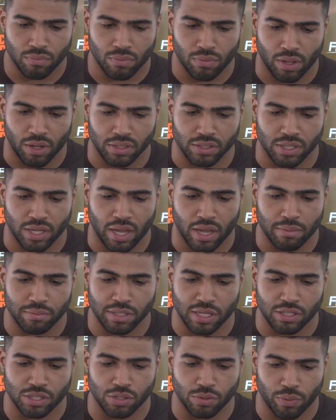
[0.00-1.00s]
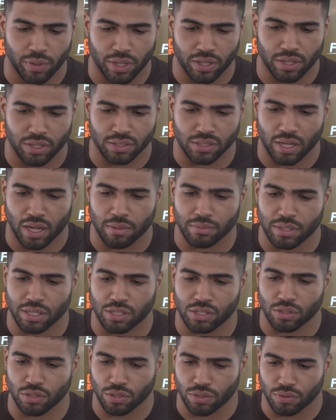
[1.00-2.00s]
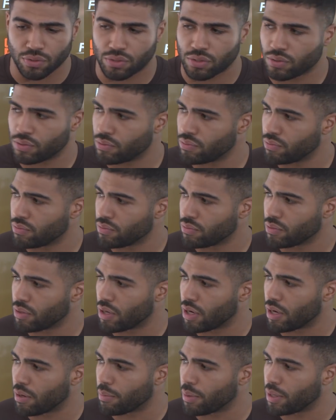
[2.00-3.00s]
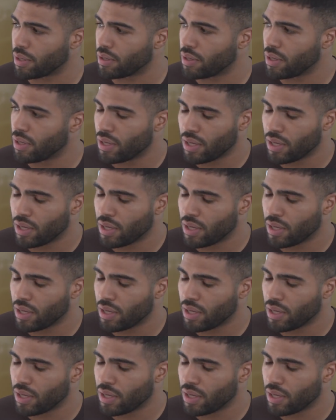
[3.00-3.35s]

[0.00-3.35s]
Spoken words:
There's games that you win, there's games that you lose. You know what I mean?